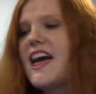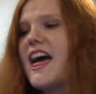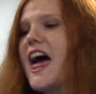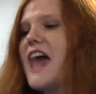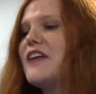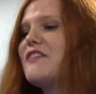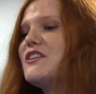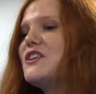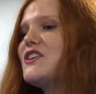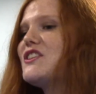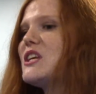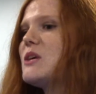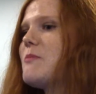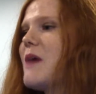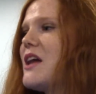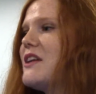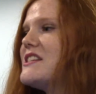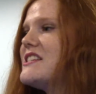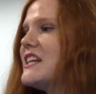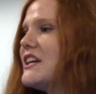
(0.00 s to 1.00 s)
And if you know anything
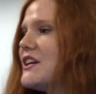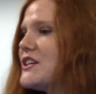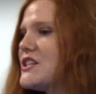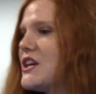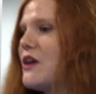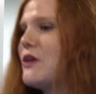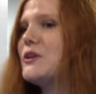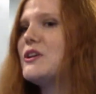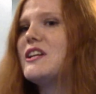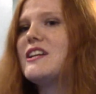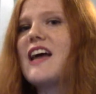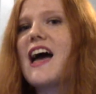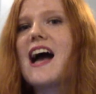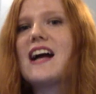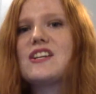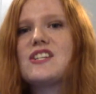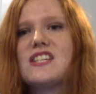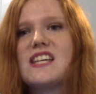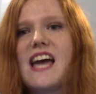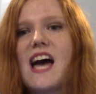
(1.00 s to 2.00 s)
about serotonin, it
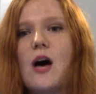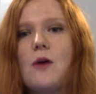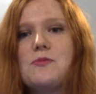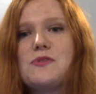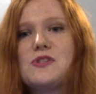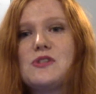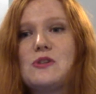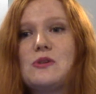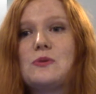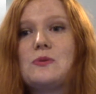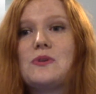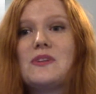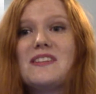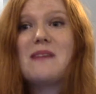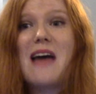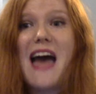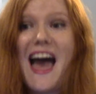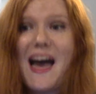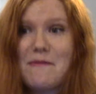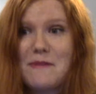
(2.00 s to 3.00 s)
actually helps you
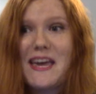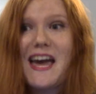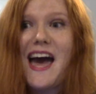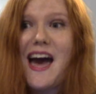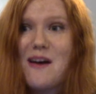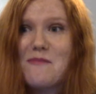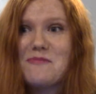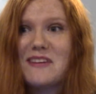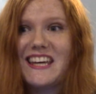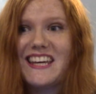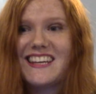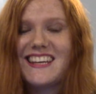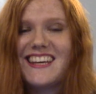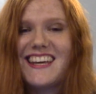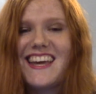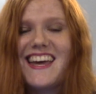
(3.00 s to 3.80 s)
be happy.